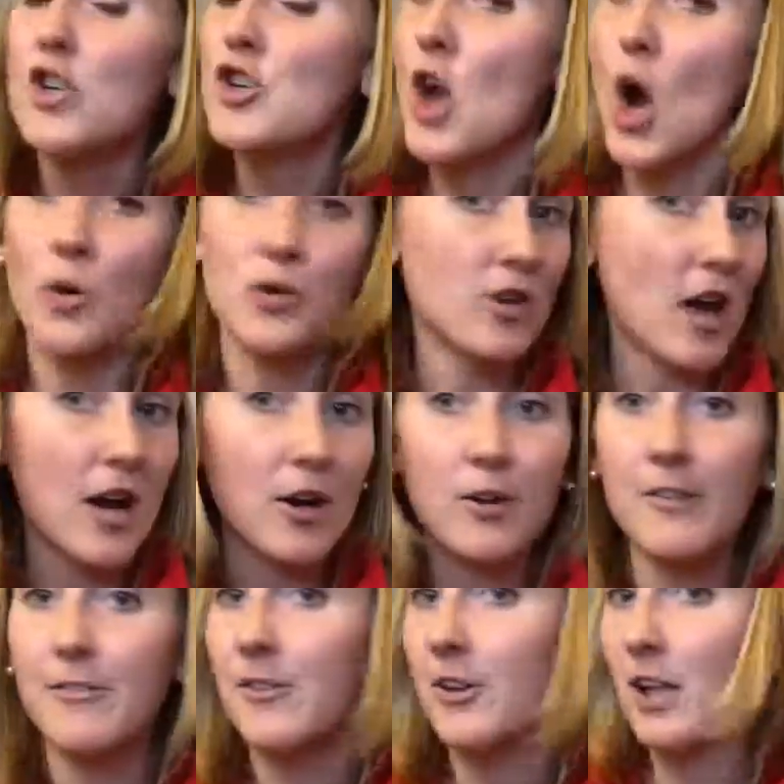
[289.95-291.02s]
No, do not
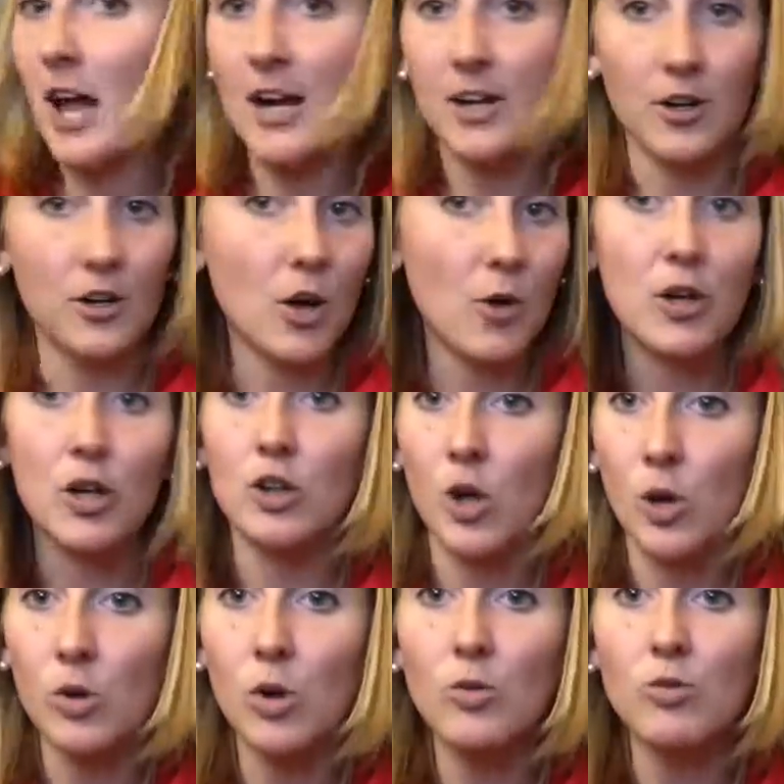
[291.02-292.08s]
go to Foot Locker. Go to your
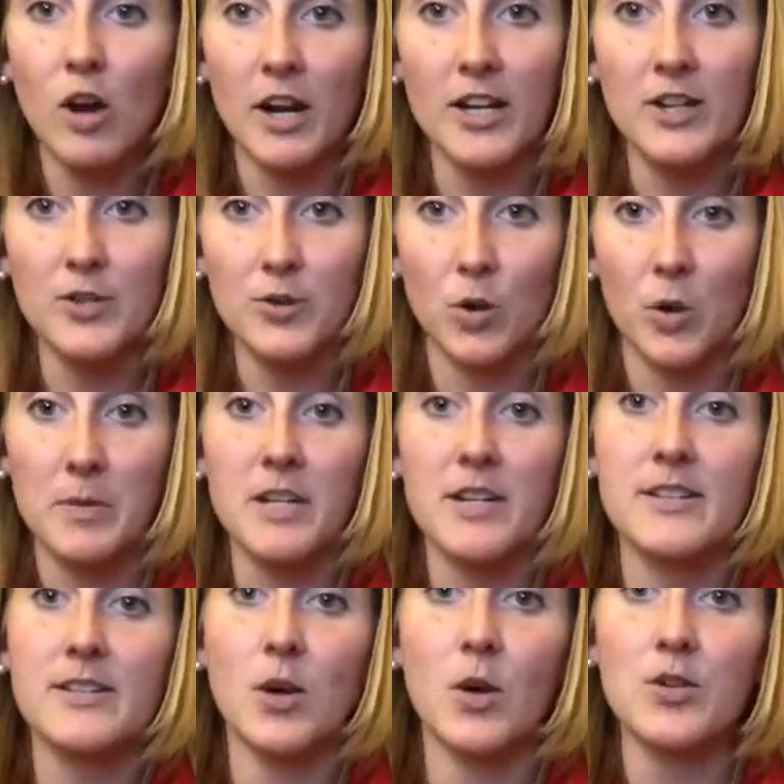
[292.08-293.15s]
local running store,
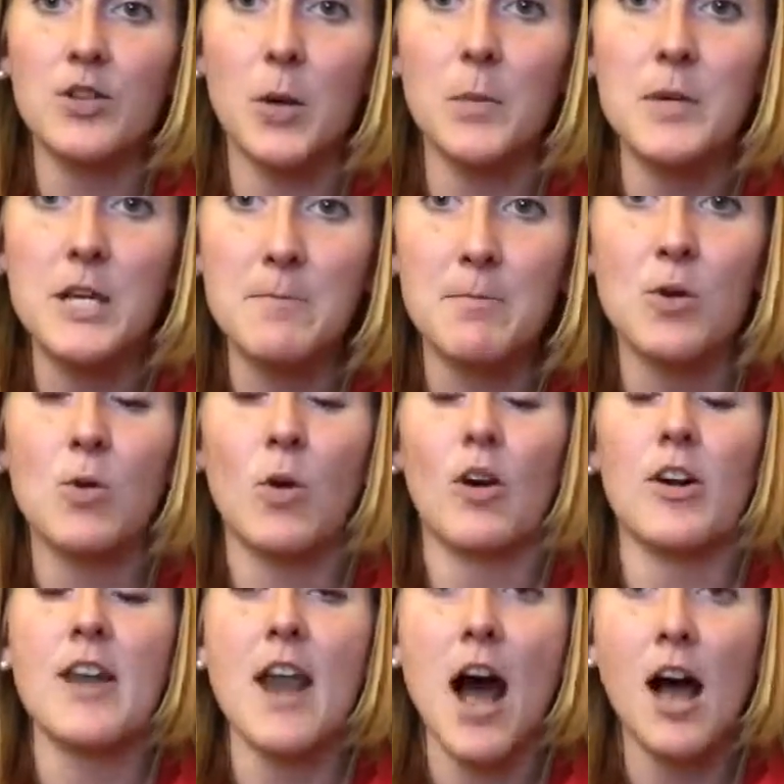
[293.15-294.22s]
because those are people who
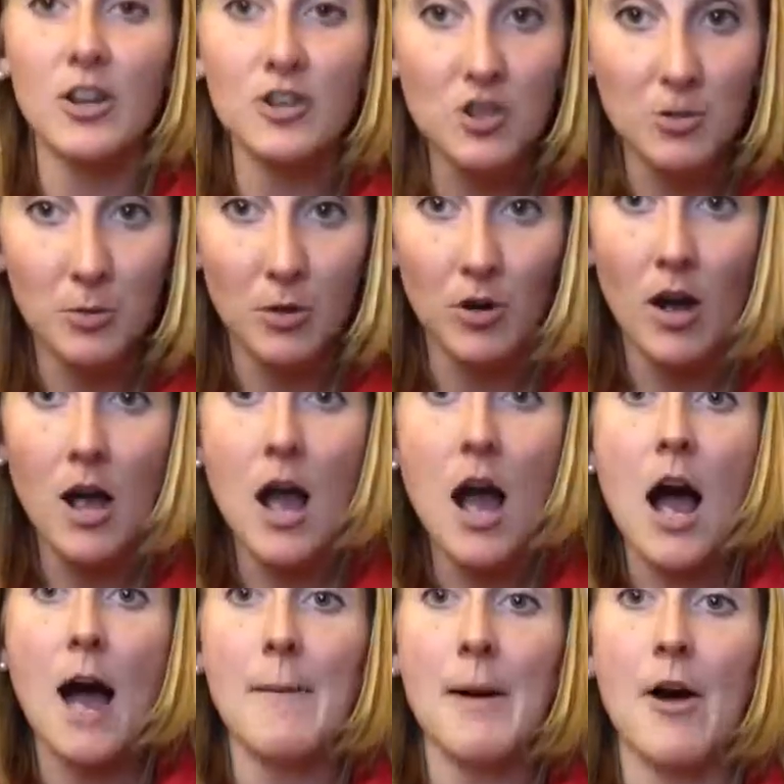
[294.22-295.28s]
are knowledgeable
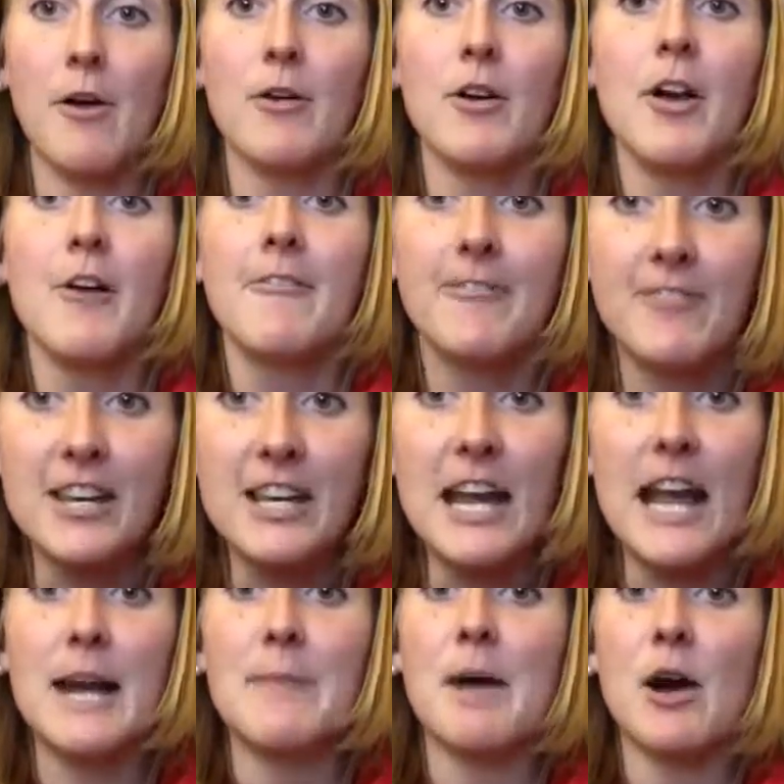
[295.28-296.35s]
about
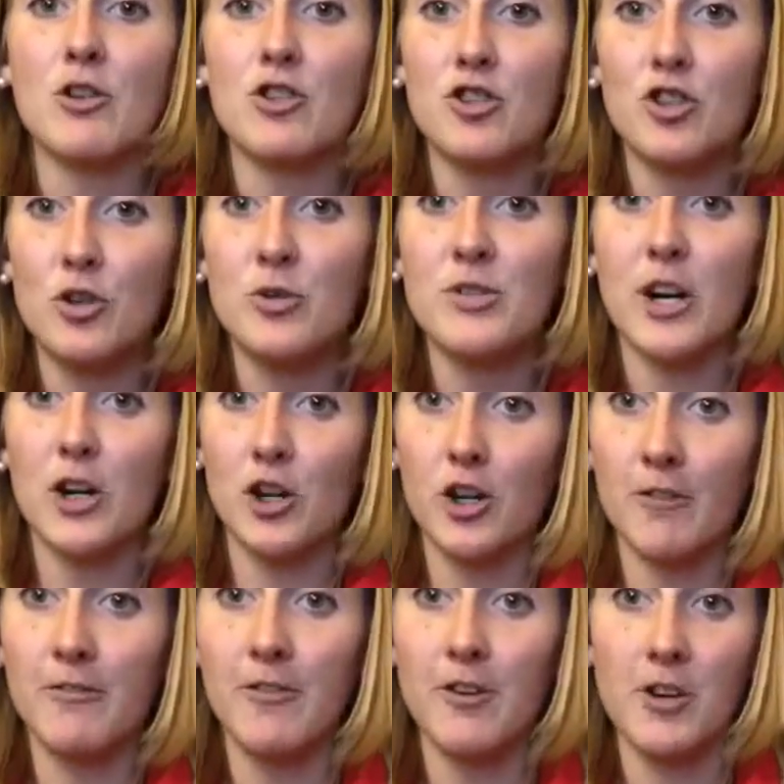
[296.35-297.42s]
feet and about shoes that are
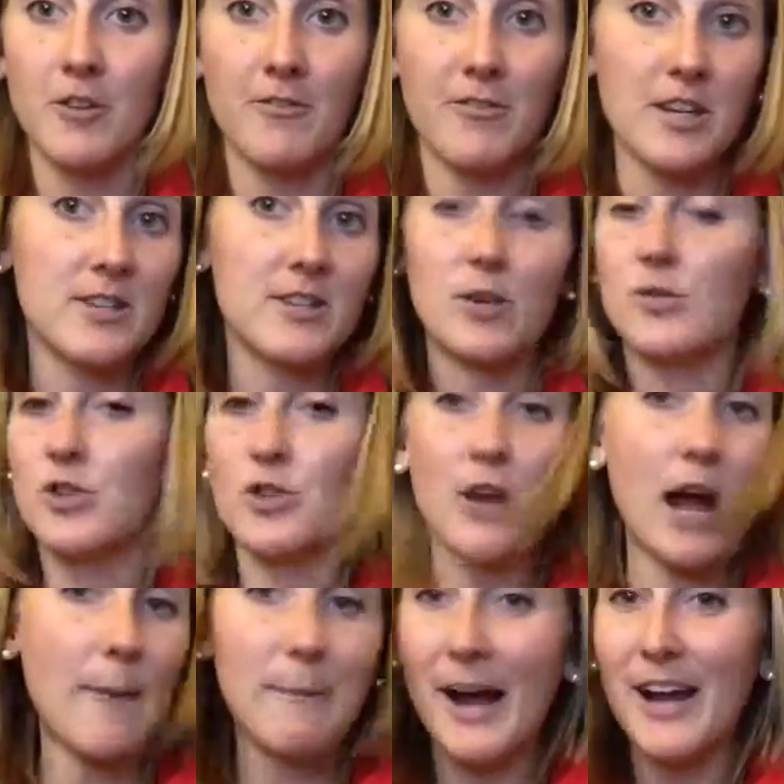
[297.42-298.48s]
good for your feet. So do
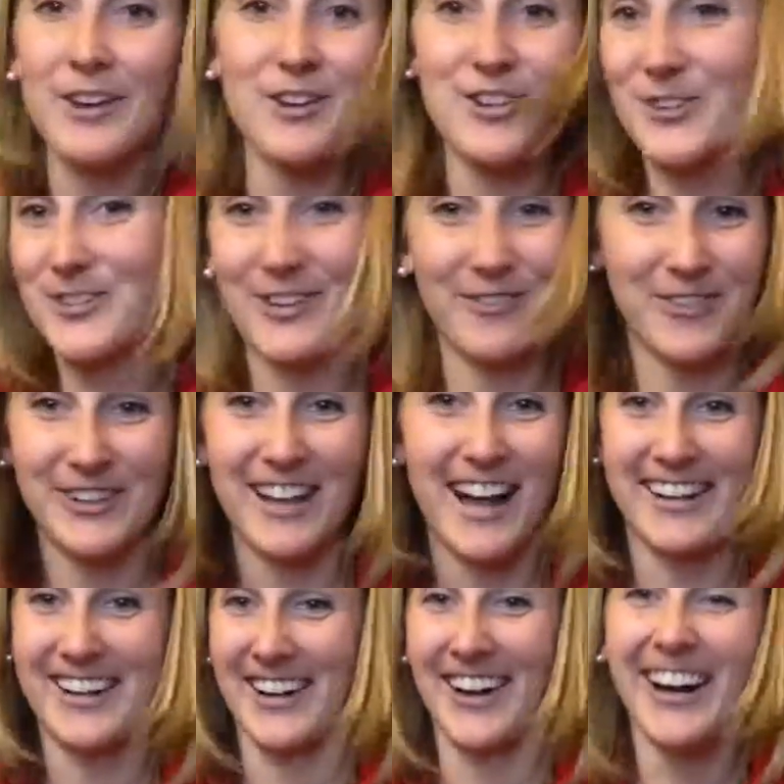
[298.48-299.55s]
not buy your shoes at Foot
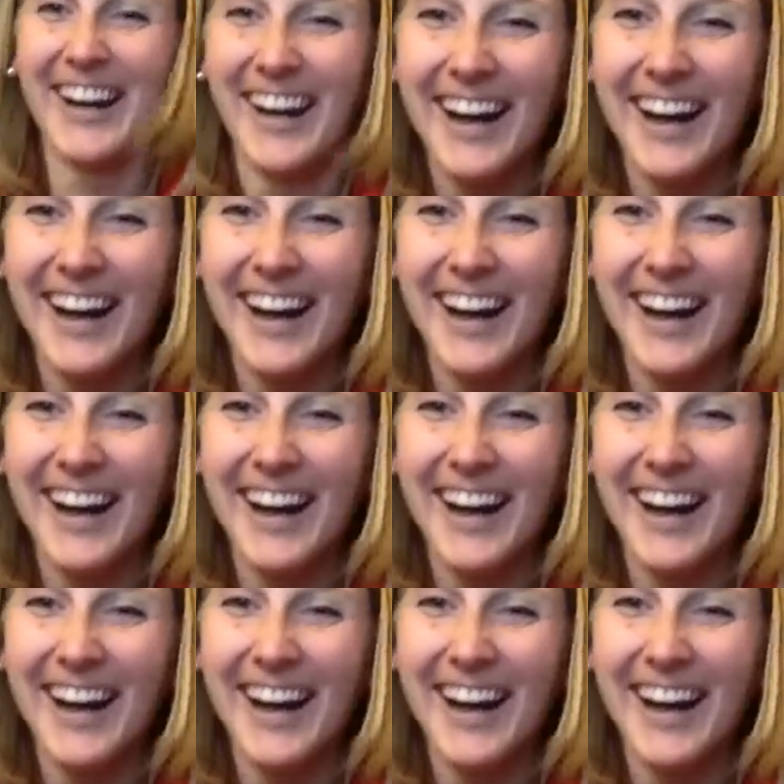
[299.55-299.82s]
Locker.